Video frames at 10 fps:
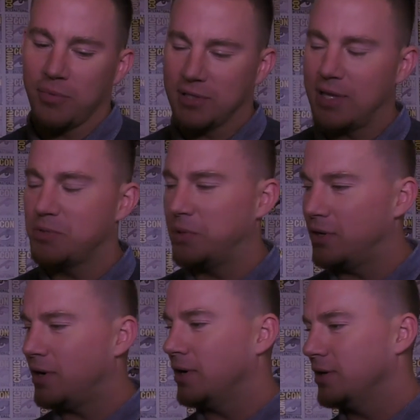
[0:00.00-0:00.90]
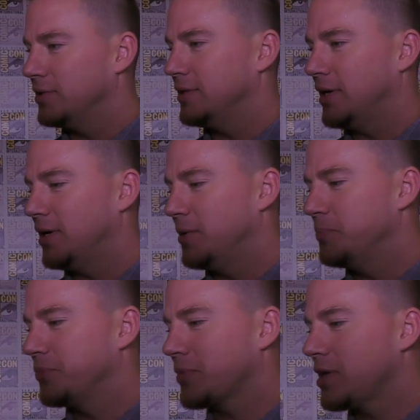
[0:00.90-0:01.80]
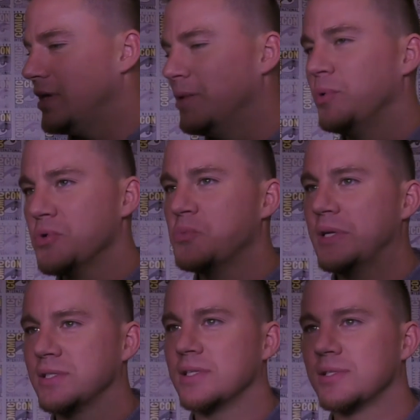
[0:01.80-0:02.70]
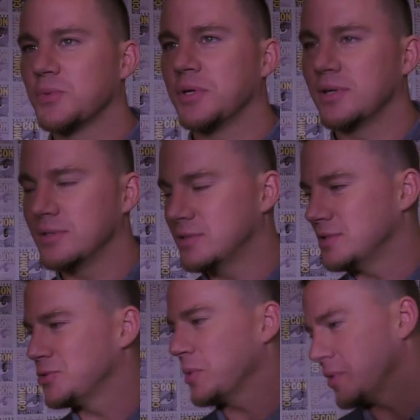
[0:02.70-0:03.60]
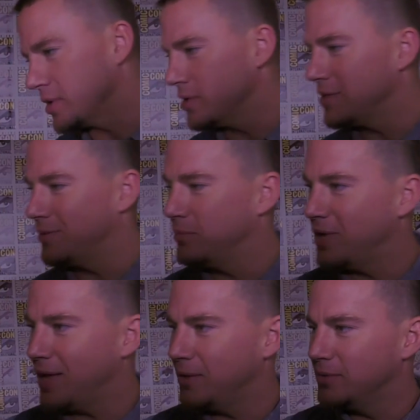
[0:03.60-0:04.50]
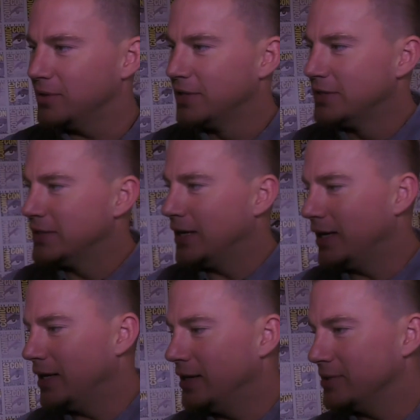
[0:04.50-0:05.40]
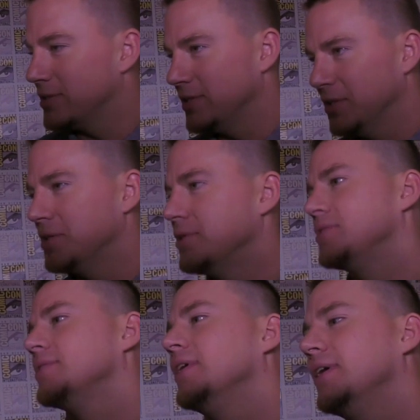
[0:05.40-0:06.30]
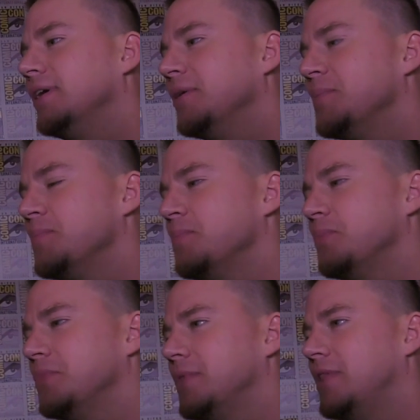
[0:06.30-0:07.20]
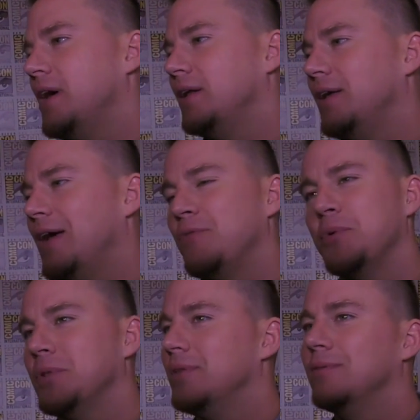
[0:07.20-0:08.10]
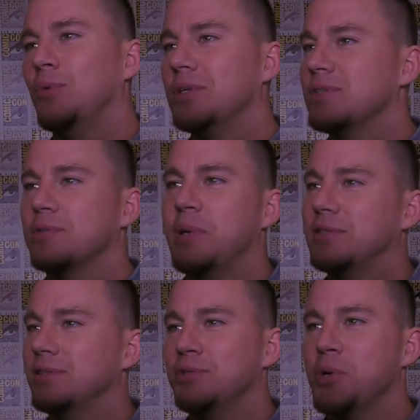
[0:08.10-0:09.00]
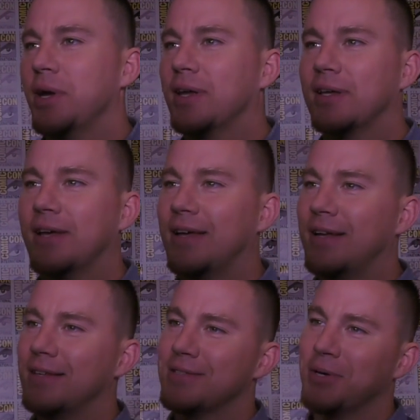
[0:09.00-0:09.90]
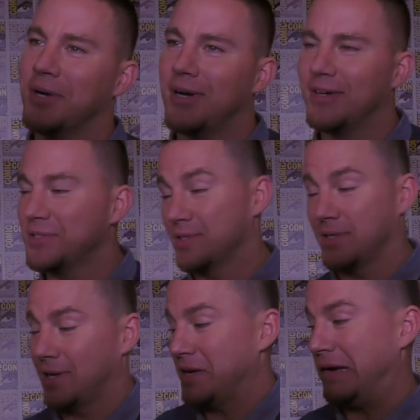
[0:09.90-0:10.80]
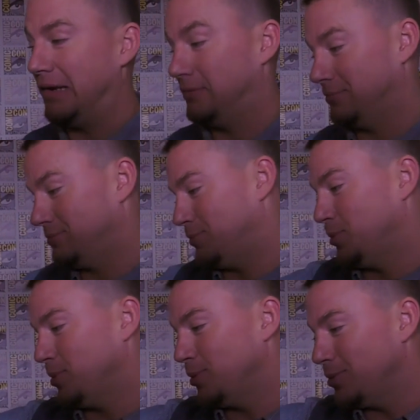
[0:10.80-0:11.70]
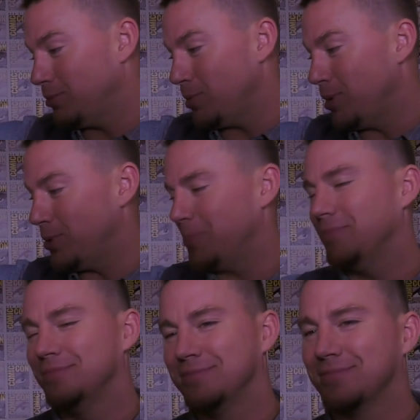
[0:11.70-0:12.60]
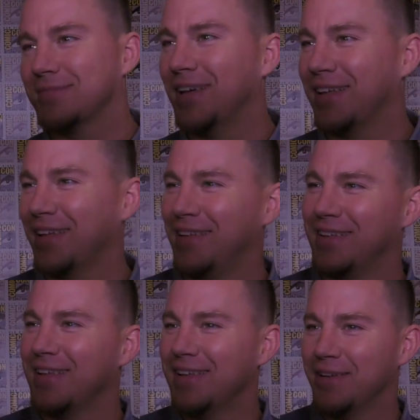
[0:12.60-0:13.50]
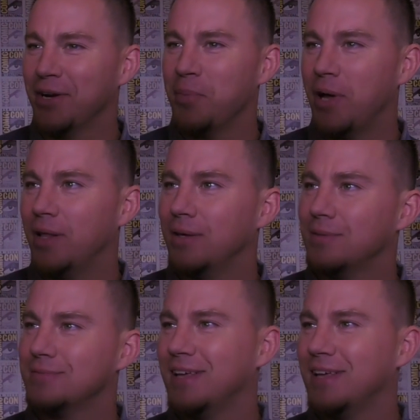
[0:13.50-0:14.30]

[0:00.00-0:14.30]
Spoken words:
The Statesmen are in the booze business. We're distributors and distillers that everyone wants us basically to drink. And so I was just like, all right, bloop, bloop, bloop, bloop, bloop, bloop. You're up, Halle.